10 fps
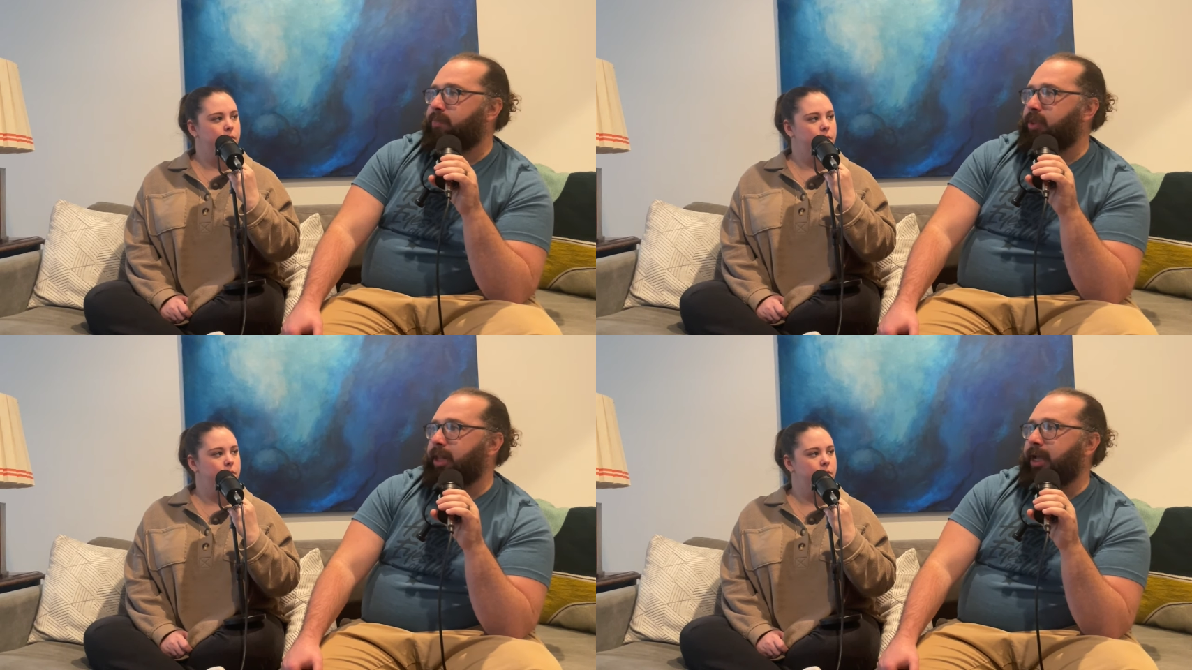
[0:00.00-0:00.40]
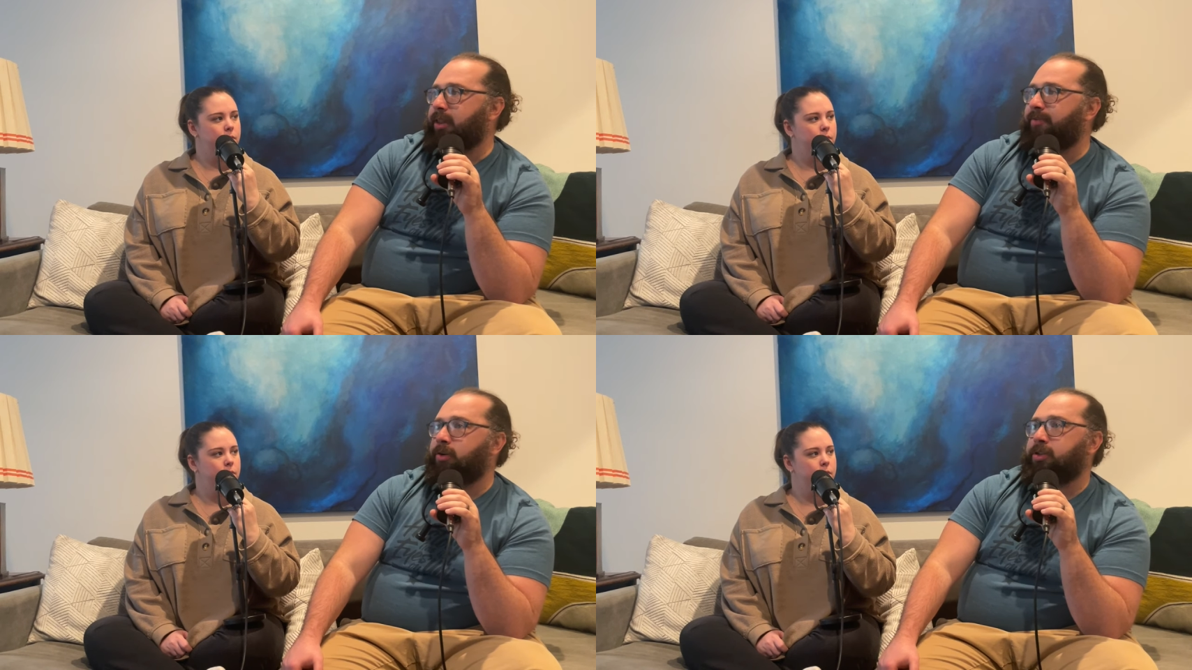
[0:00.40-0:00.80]

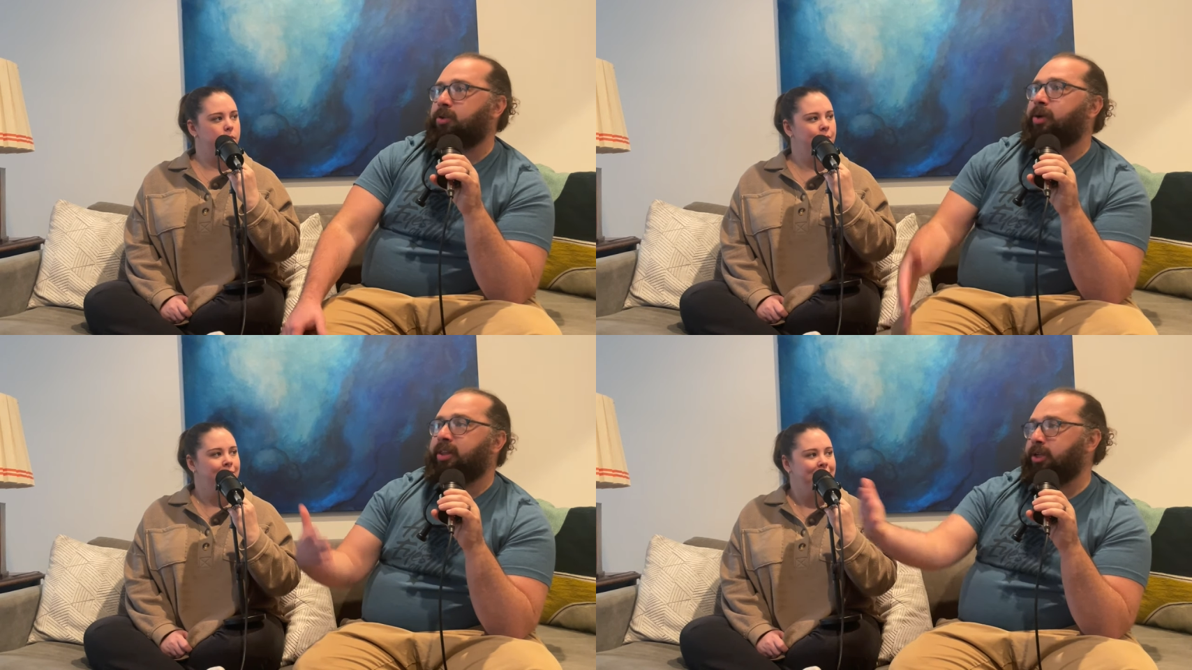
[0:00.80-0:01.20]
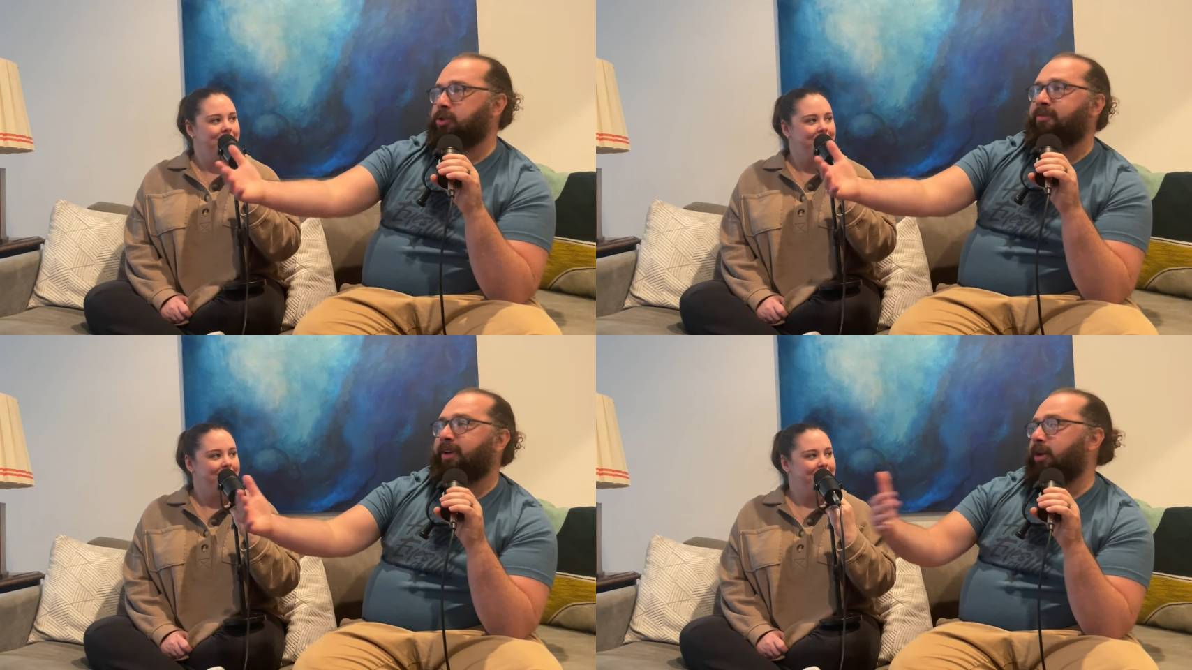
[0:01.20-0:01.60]
Speaker 1: like the first three things
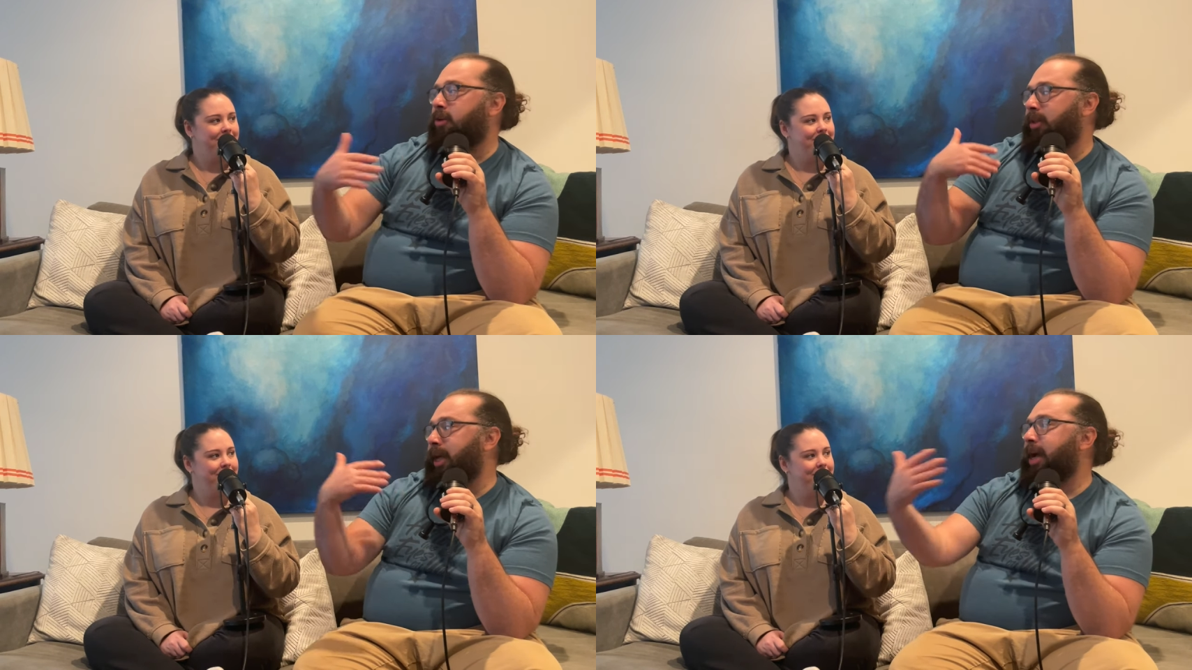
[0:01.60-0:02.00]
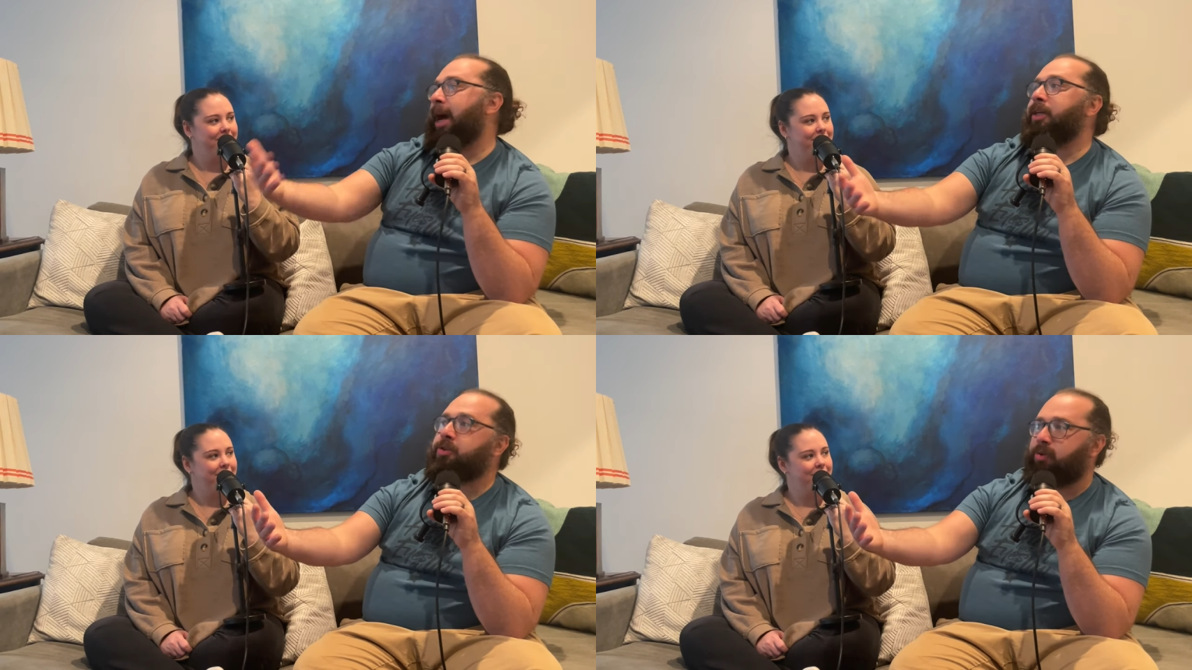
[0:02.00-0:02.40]
you're fed are like
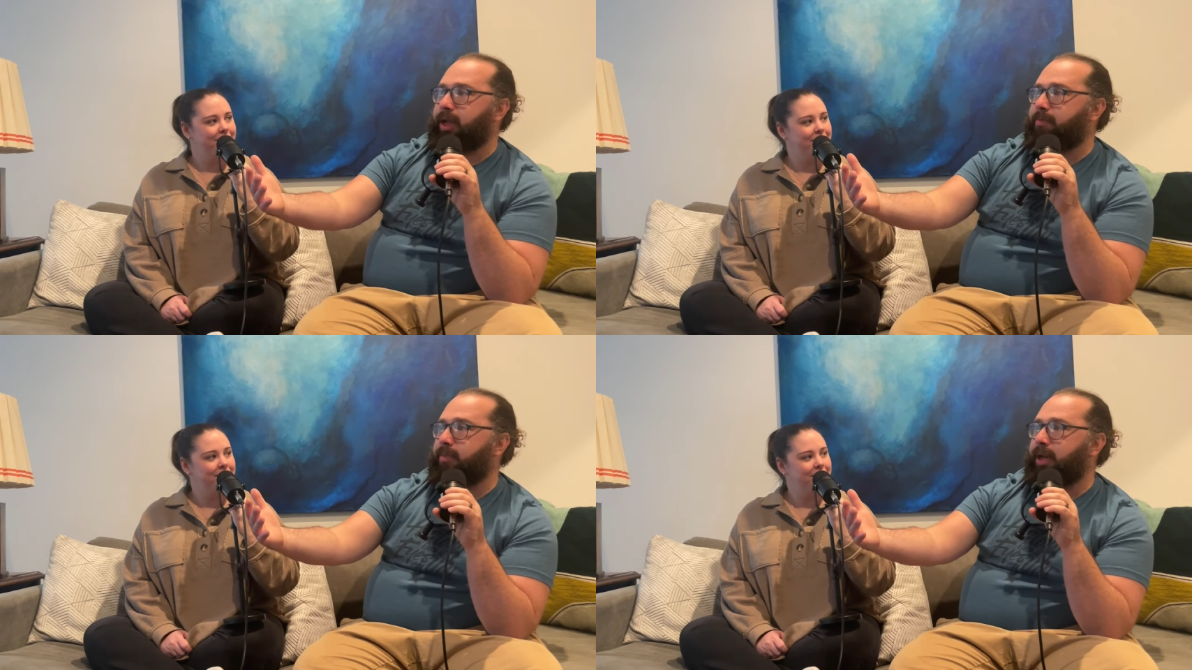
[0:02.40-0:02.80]
ice cream